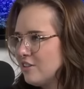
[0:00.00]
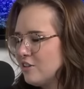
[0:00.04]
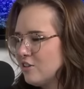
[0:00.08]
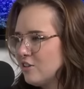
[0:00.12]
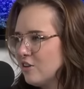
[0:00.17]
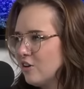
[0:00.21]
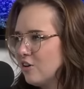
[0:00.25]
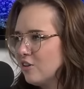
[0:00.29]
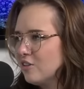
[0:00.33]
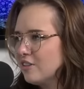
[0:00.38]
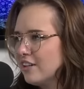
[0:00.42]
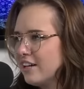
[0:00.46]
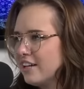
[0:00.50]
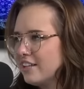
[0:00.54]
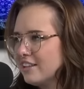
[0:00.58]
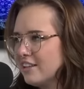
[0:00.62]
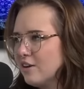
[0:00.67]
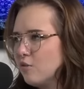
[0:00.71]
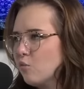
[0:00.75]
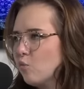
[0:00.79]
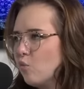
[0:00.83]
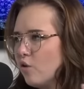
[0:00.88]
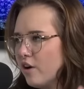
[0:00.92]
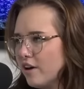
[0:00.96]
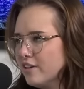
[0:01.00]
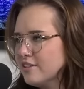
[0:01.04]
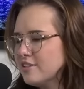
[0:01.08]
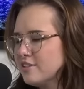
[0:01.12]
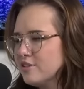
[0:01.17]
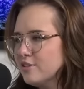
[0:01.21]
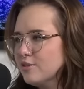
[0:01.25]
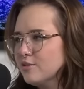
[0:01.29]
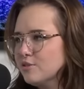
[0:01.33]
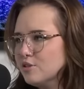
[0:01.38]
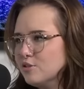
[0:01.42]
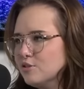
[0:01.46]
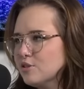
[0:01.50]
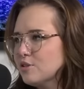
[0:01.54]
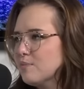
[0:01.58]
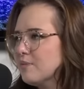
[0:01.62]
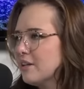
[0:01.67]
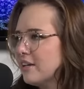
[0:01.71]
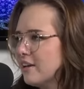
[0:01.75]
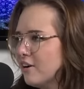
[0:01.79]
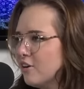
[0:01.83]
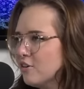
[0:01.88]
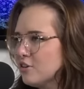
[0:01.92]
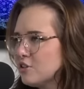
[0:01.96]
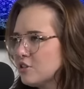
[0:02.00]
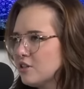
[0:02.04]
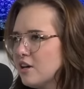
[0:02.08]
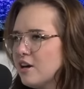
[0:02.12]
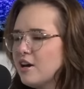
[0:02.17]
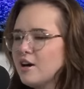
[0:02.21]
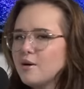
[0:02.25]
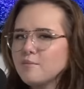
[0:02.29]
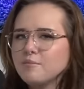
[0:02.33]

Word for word: you know, like they want to do something else,